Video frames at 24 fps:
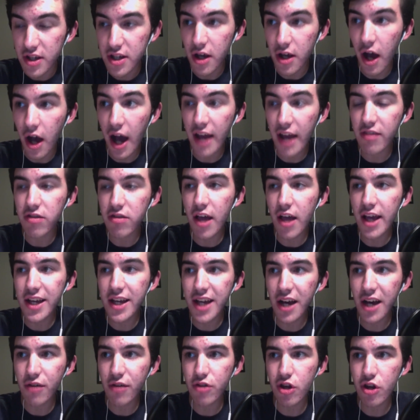I like
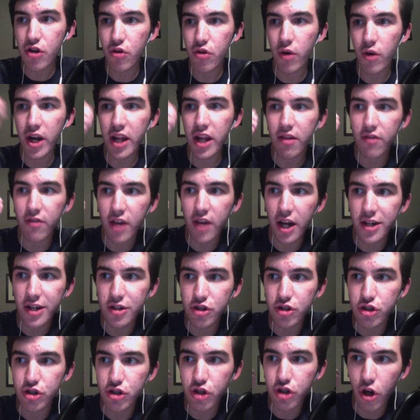how the credits kind
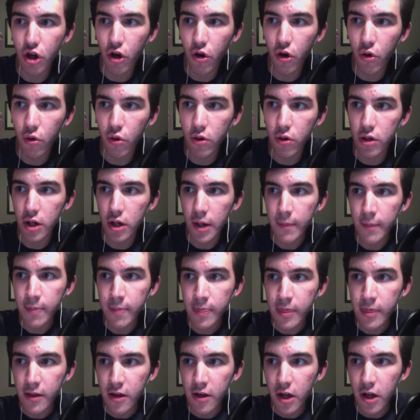of showed,
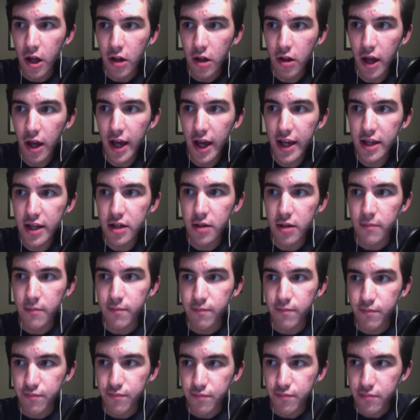like,
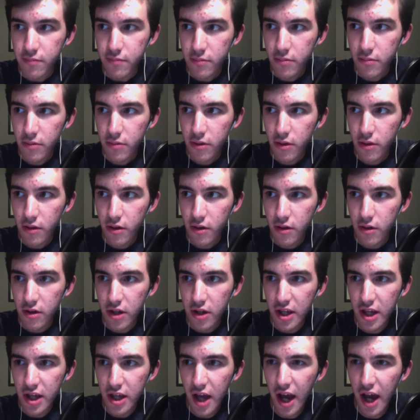
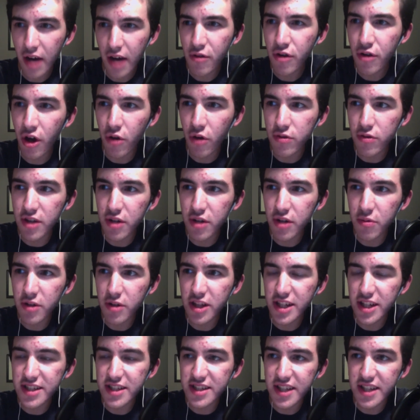I don't know, did it
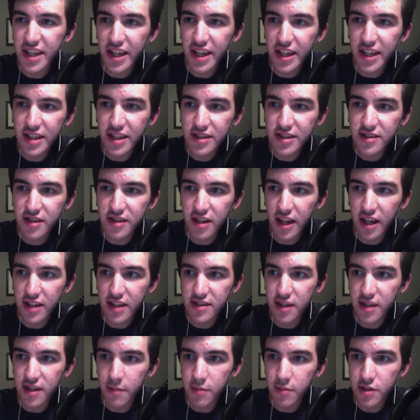really tease the
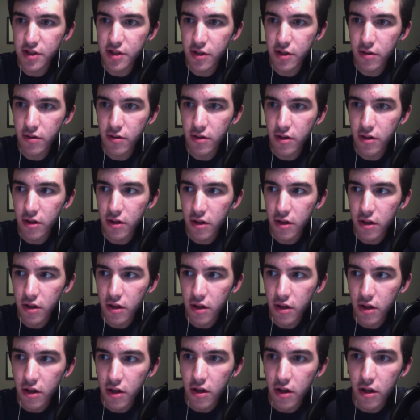next episode?
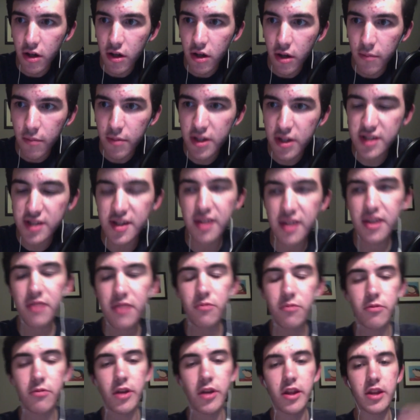because it
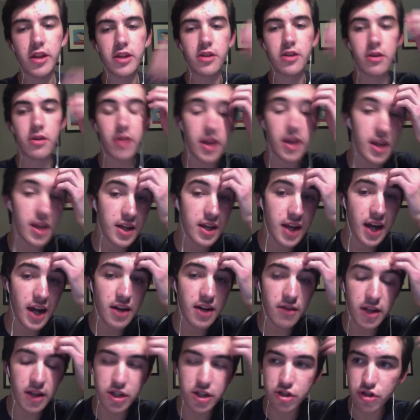didn't really it kind
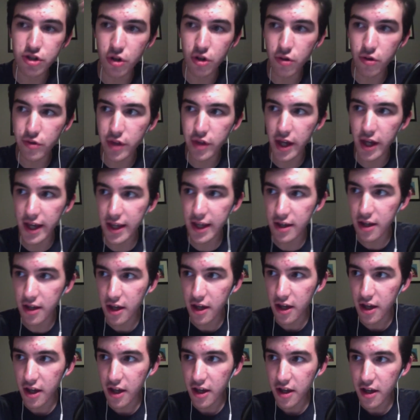of like showed like
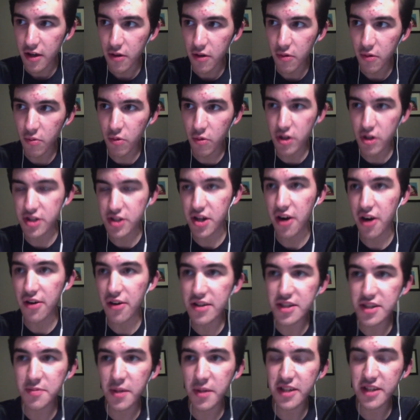what
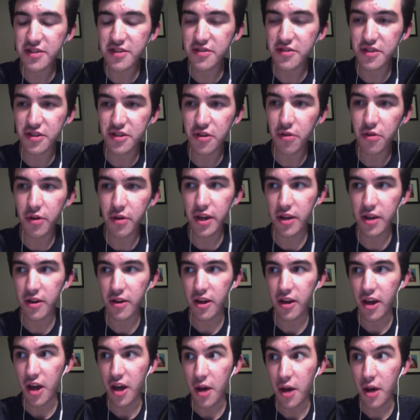Tari's basically doing.